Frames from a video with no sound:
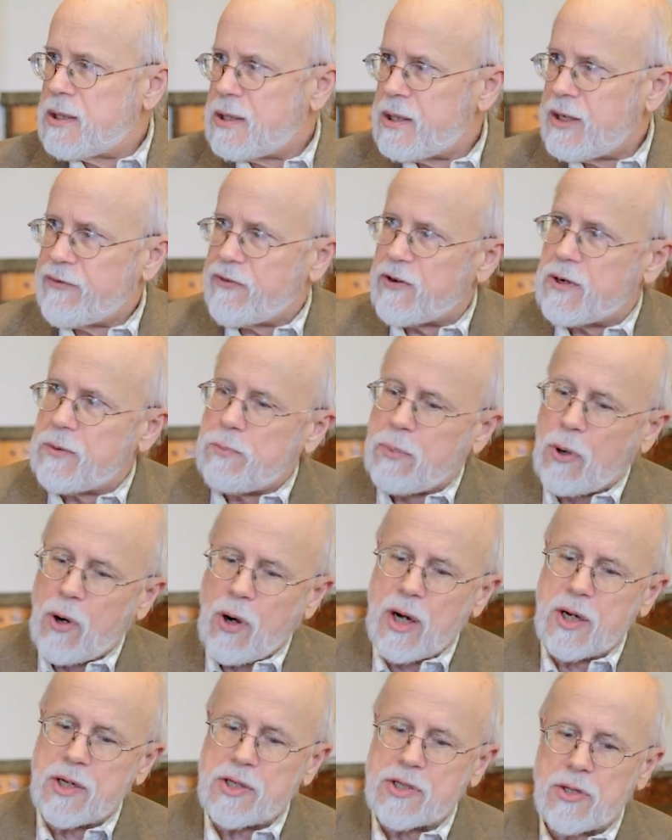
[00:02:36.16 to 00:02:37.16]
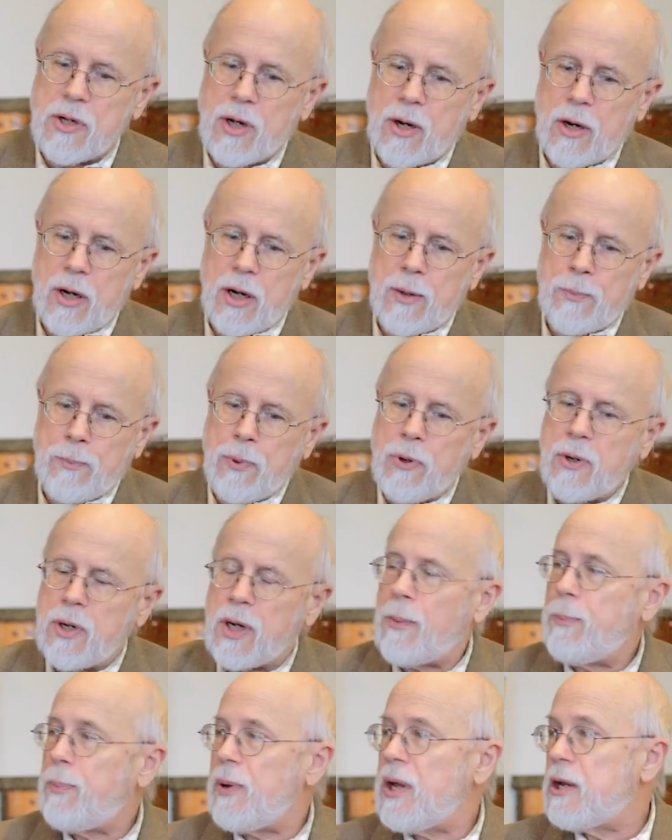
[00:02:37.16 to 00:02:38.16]
different parts are put
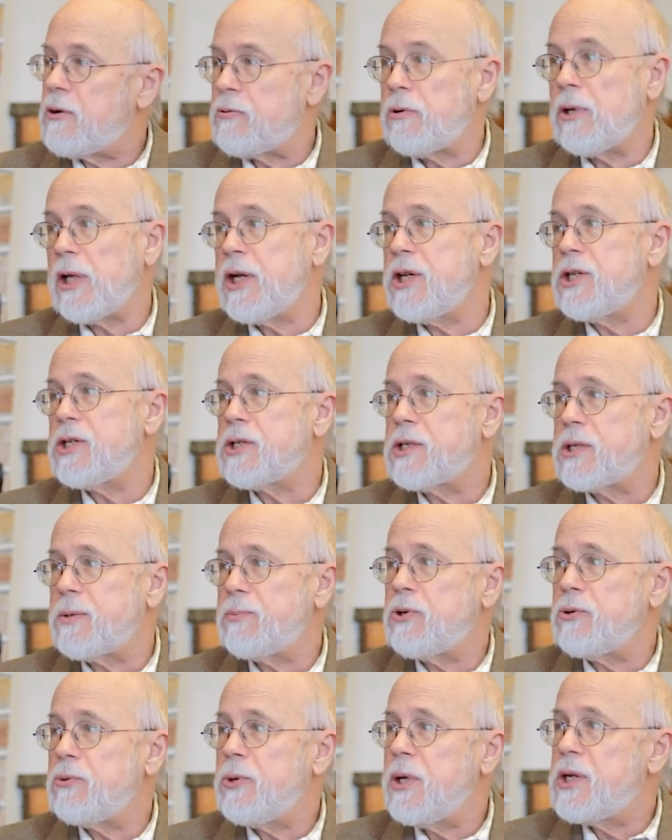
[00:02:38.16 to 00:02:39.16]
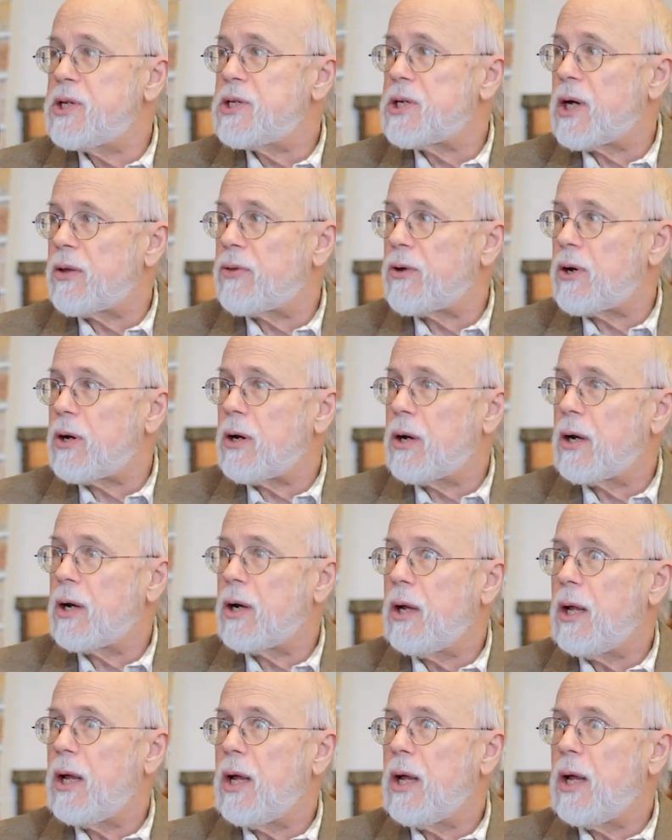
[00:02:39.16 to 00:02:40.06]
up in relationship to each other,